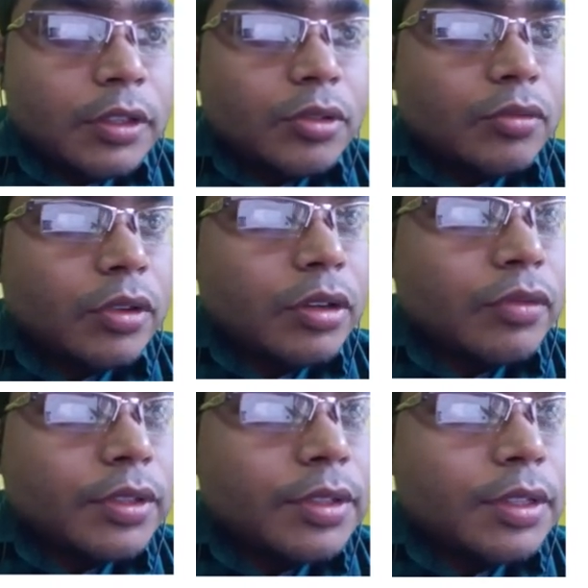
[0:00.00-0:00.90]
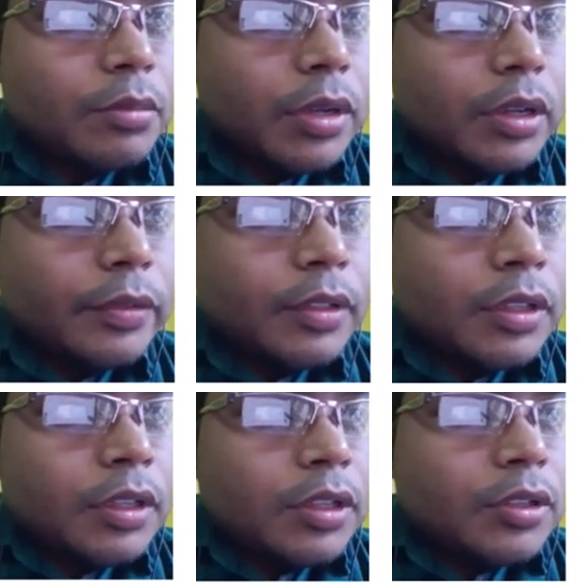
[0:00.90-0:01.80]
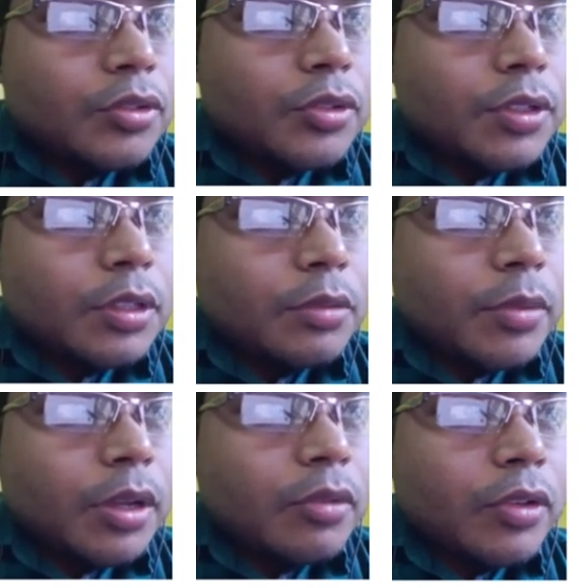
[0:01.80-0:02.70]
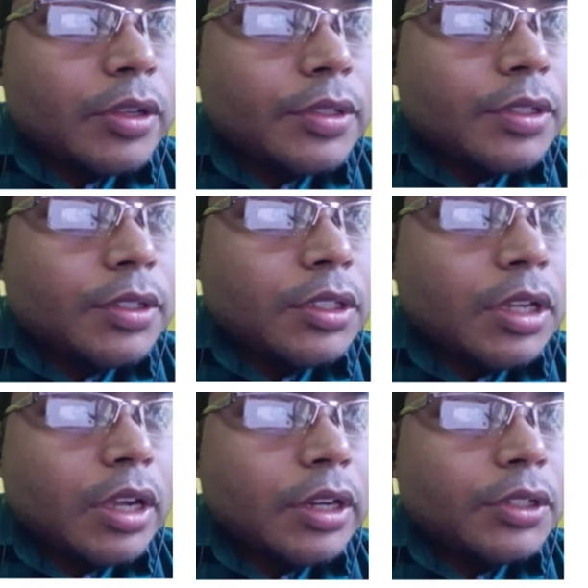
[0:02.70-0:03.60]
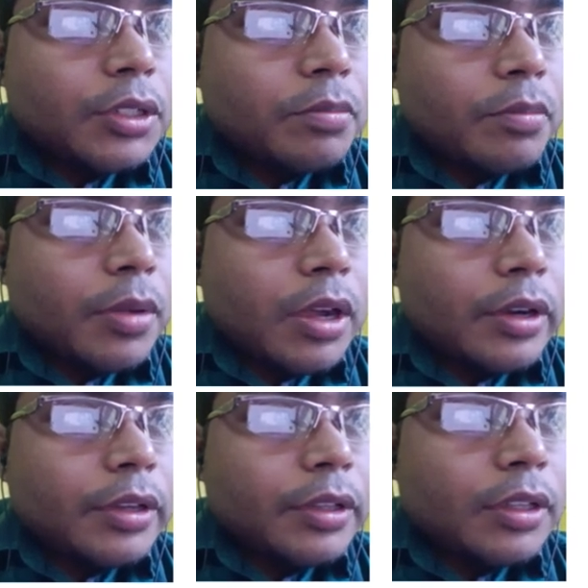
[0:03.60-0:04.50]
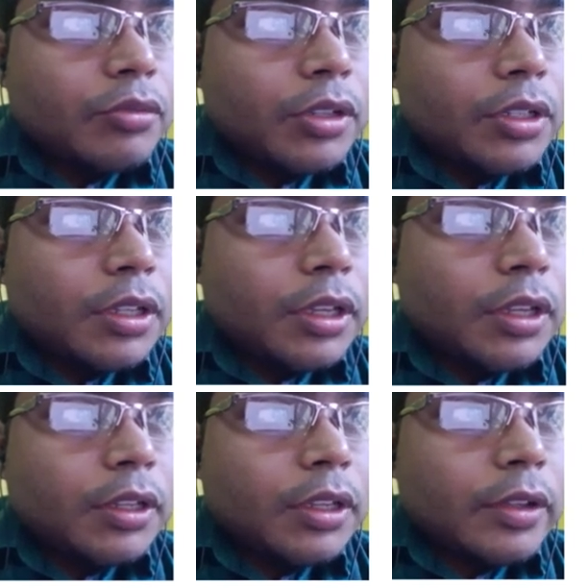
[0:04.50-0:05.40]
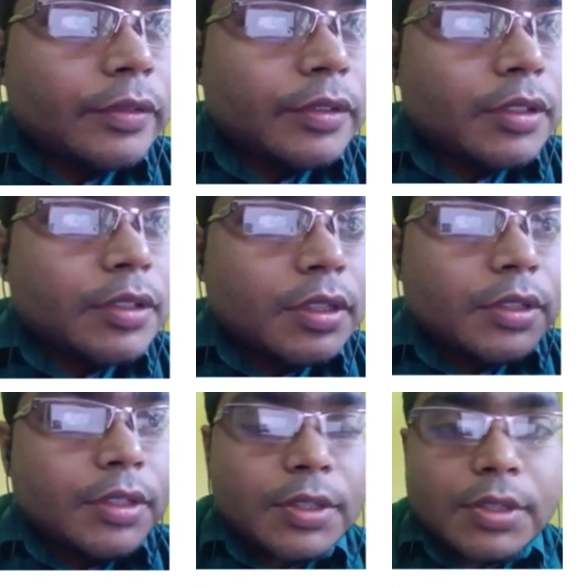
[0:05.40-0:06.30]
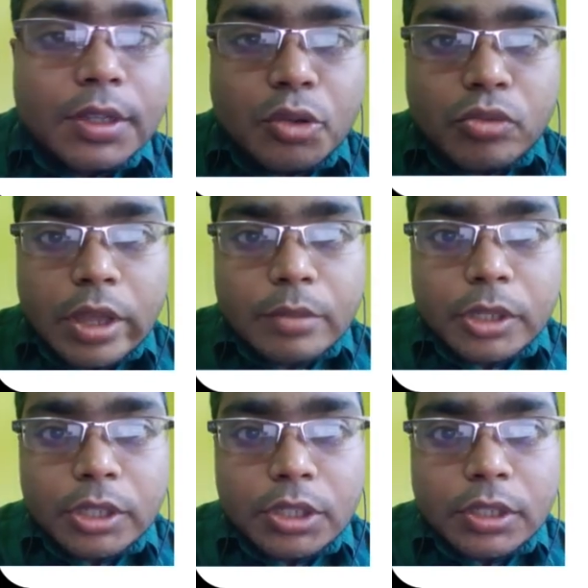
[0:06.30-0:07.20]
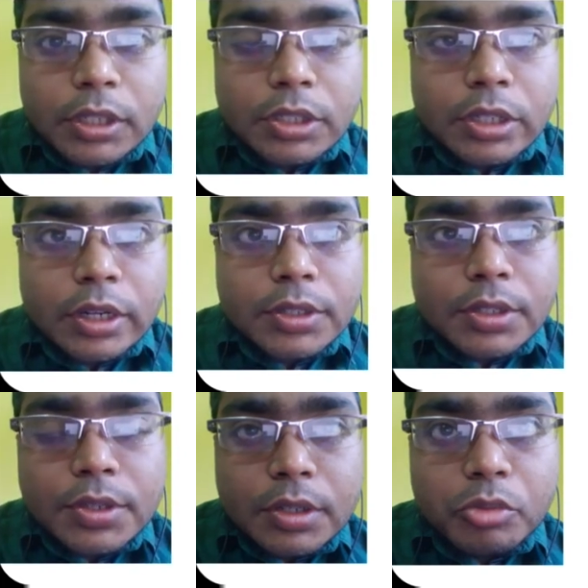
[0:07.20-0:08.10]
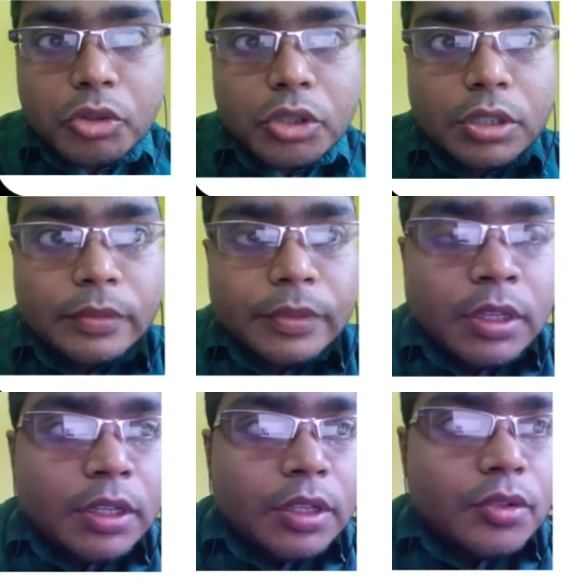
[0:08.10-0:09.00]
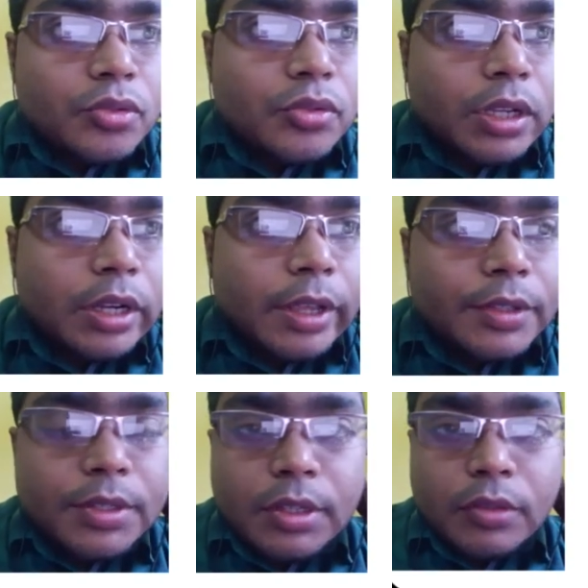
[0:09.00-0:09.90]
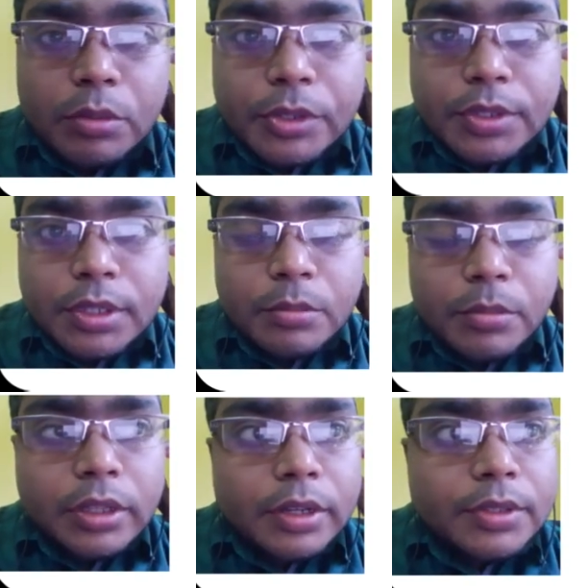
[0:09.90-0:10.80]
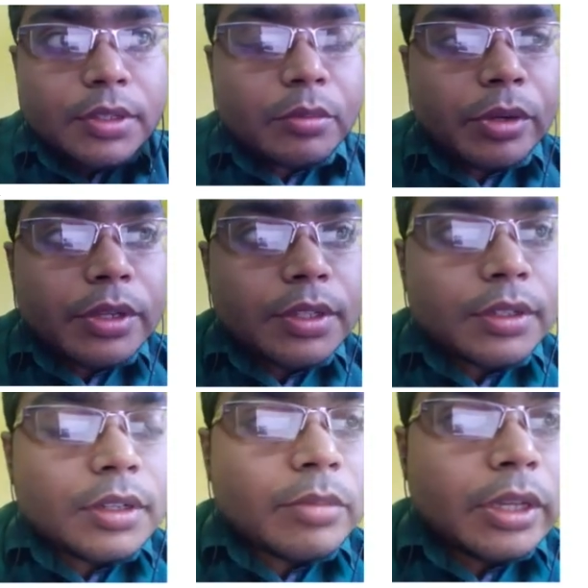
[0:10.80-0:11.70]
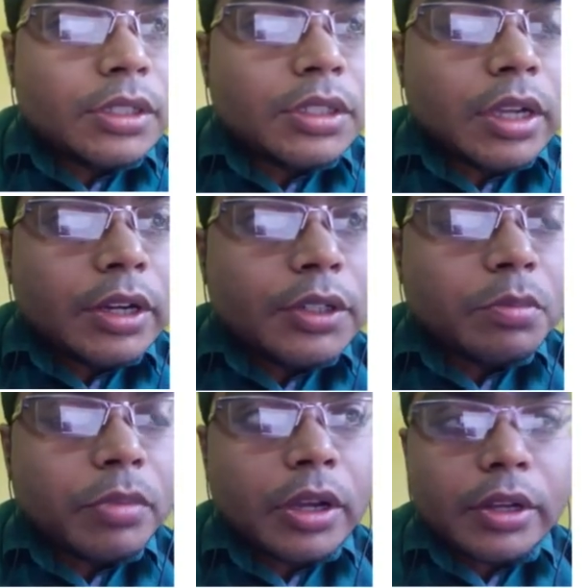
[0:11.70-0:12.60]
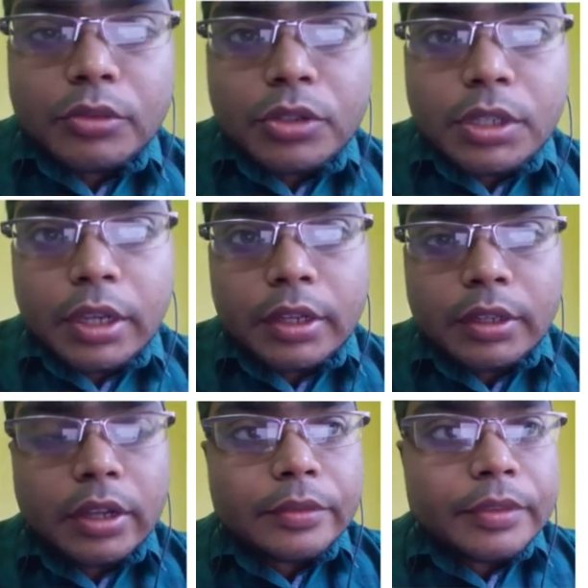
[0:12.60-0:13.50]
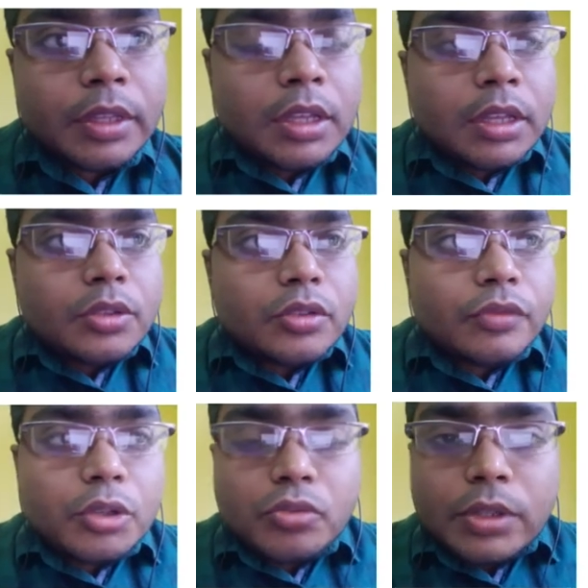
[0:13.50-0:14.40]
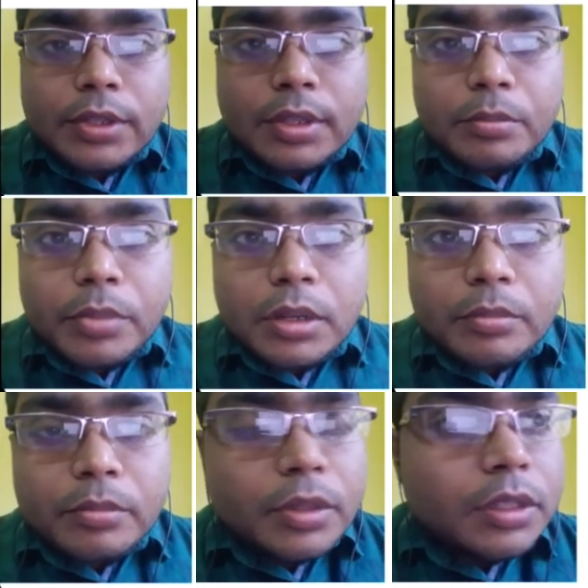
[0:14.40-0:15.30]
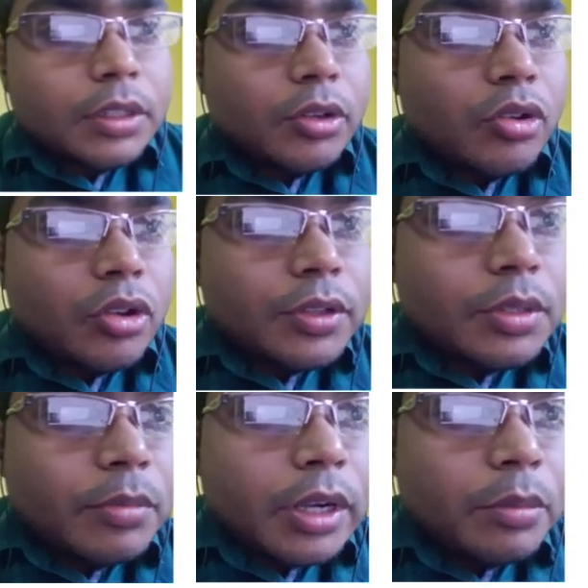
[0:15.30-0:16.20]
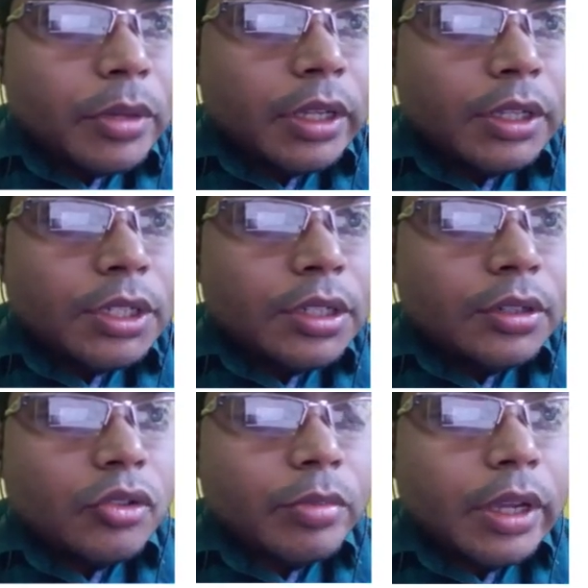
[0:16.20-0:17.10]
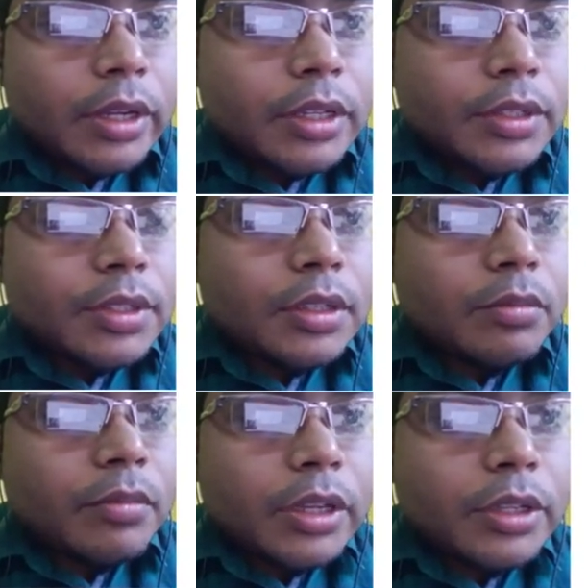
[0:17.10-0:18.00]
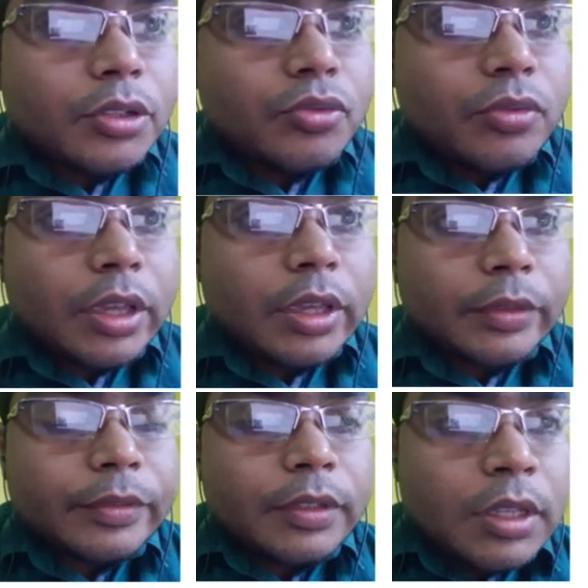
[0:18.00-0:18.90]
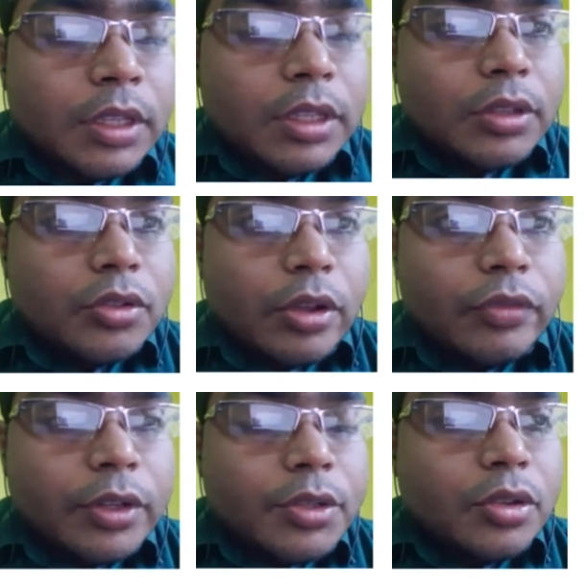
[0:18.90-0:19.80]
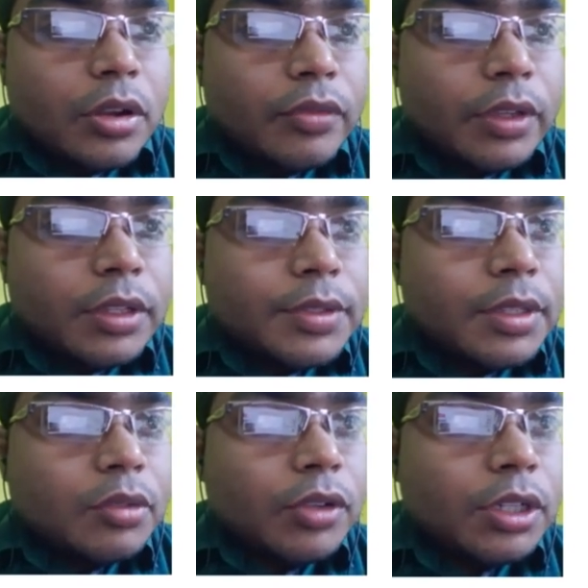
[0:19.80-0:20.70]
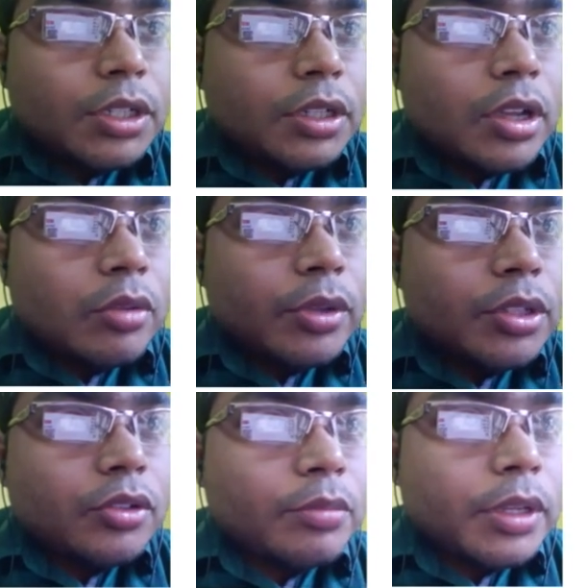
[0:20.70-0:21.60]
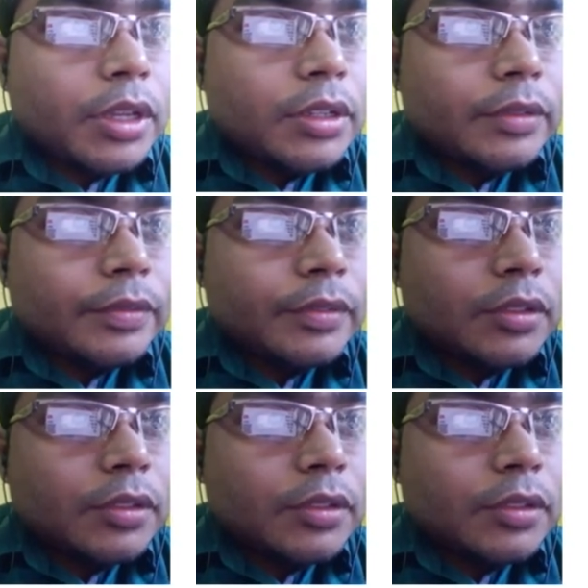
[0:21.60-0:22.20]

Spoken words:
So what was sigma? So sigma was charge per unit area. Since it is a two-dimensional charge distribution, so the density will be sigma, that is represented by charge per unit area. So if we do the simple cross multiplication, you will be getting sigma into A. So after solving this equation, how much you will be getting?